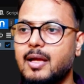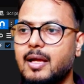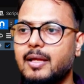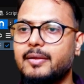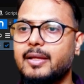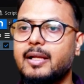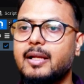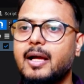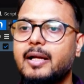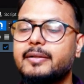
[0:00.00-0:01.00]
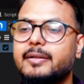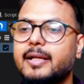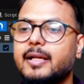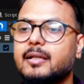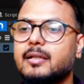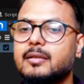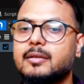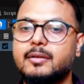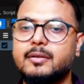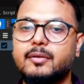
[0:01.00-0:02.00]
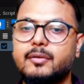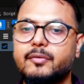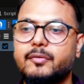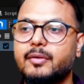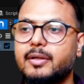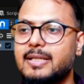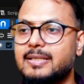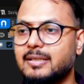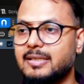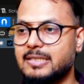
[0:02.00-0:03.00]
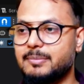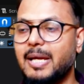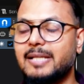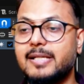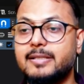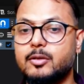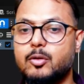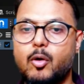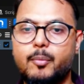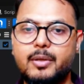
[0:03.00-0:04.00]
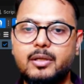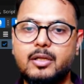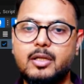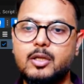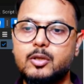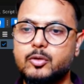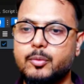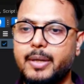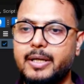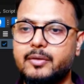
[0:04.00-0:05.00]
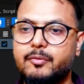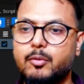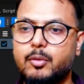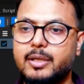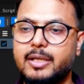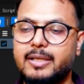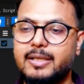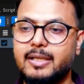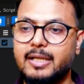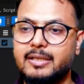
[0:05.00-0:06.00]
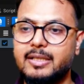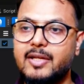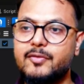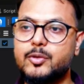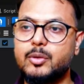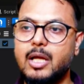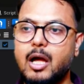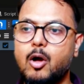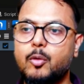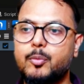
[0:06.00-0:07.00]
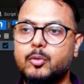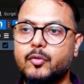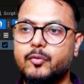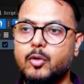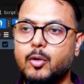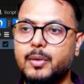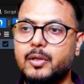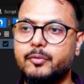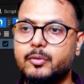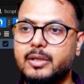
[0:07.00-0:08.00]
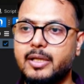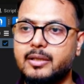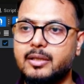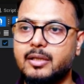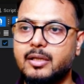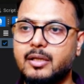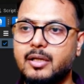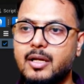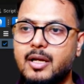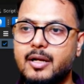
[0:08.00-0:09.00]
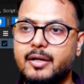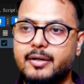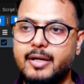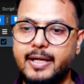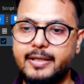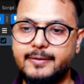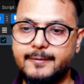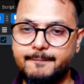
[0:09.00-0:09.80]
and then I take this mesh has a normal. So by default it gives you an output of normal. If you take the right